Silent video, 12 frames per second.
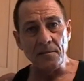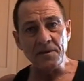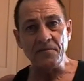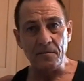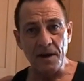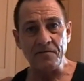
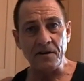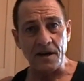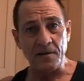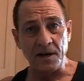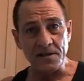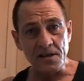coming from
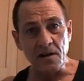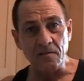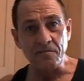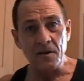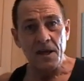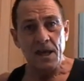Africa
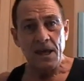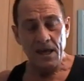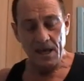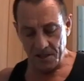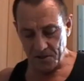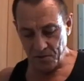myself,
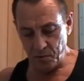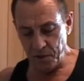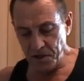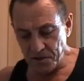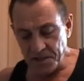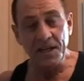
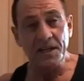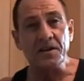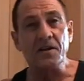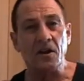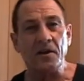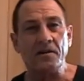we used to eat
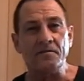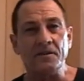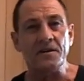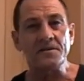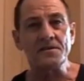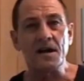a lot of
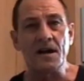this.